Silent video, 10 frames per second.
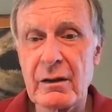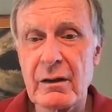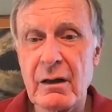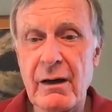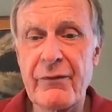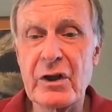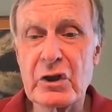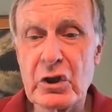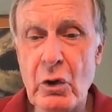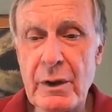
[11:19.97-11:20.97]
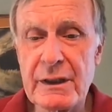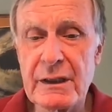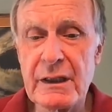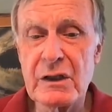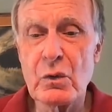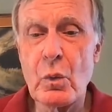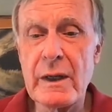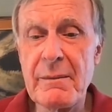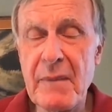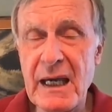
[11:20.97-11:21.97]
of the choices
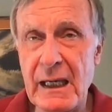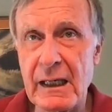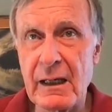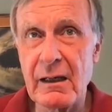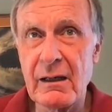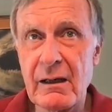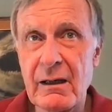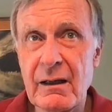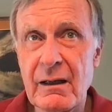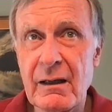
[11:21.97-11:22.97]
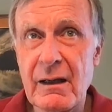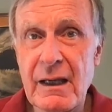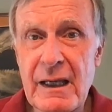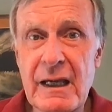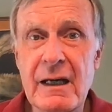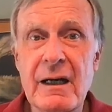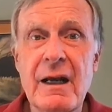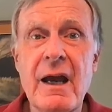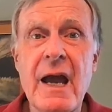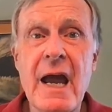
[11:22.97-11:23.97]
we make
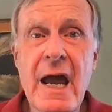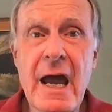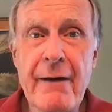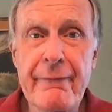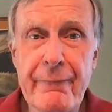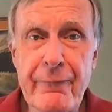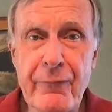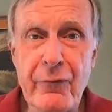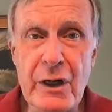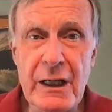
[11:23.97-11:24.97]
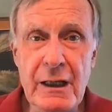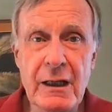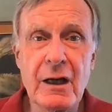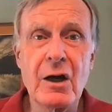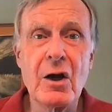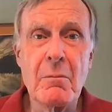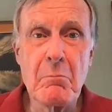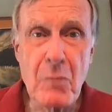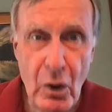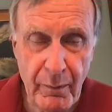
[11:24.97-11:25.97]
in every
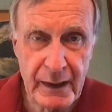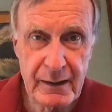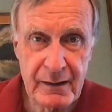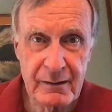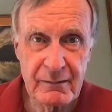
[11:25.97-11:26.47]
moment.